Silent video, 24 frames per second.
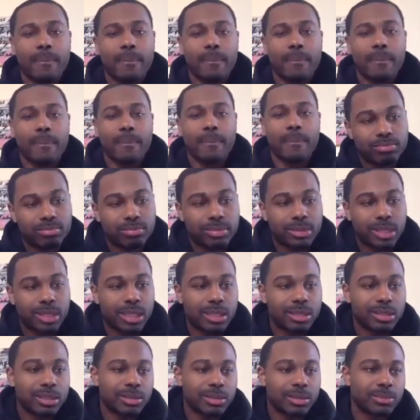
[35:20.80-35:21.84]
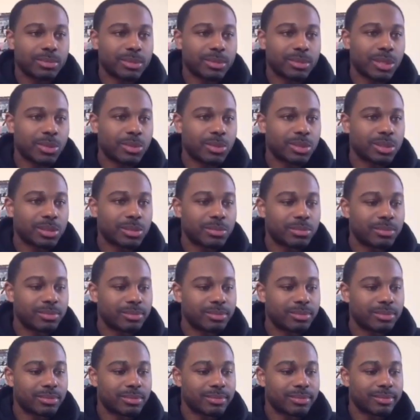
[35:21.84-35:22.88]
Oh, was some there was
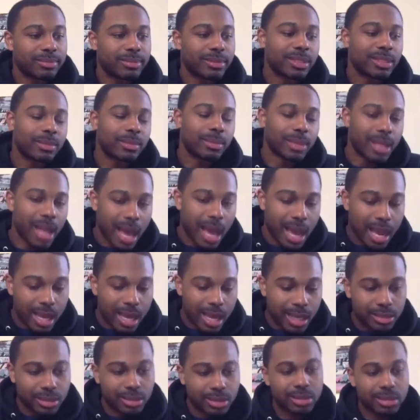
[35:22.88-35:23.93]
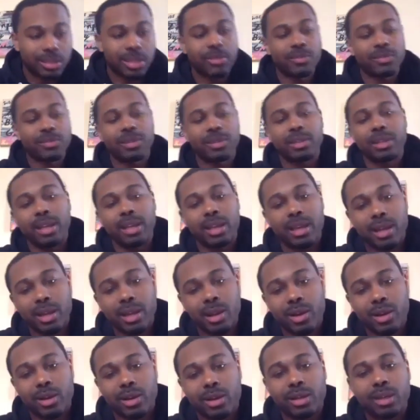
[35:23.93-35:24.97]
some some lies and stuff in
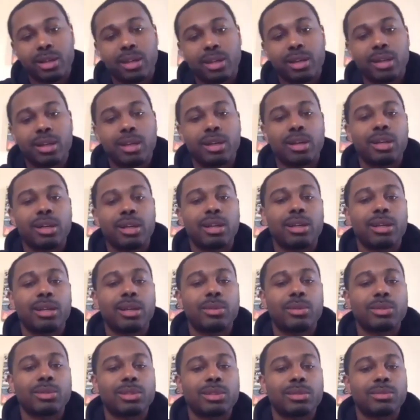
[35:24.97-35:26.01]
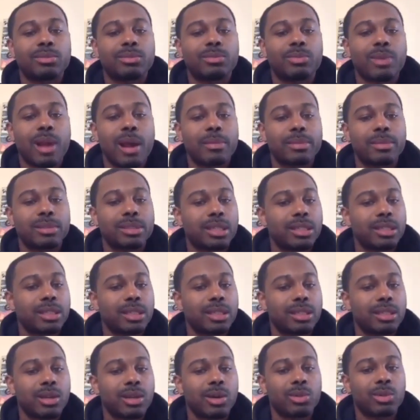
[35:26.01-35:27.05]
there. Uh, there was some promise that
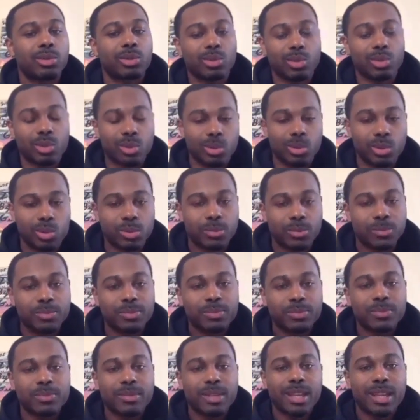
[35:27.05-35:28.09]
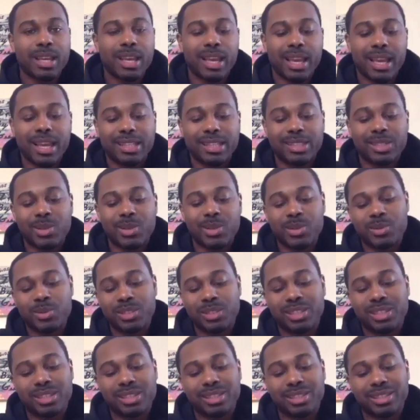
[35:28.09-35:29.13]
didn't go through, and so it
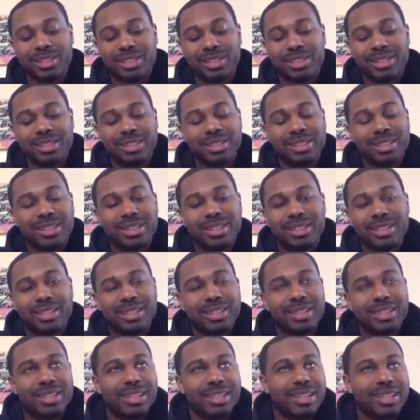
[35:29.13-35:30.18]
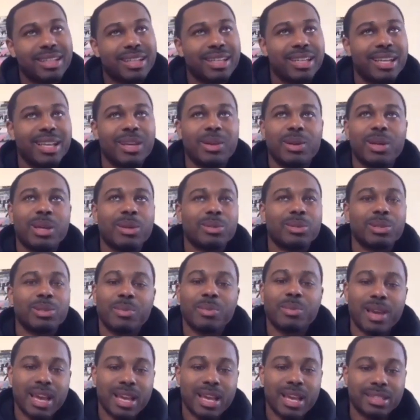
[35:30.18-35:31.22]
was just it, it was a
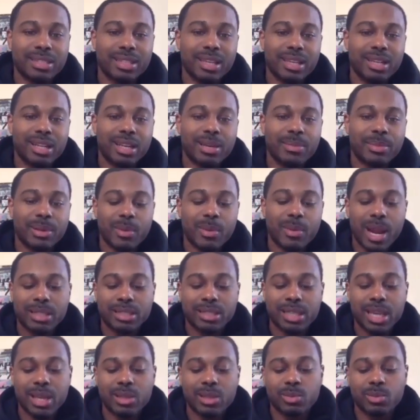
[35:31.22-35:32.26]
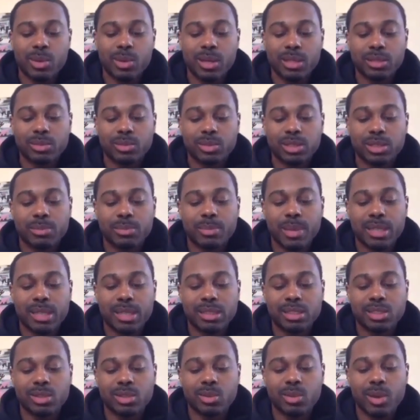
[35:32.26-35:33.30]
bad setup. And when I say it was the best
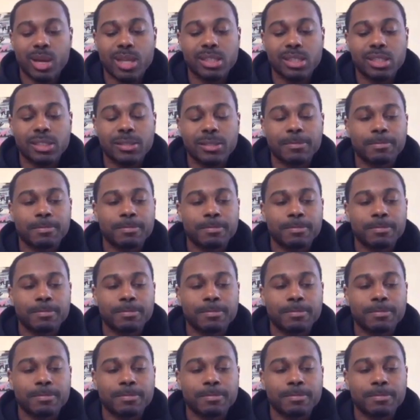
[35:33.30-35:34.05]
situation,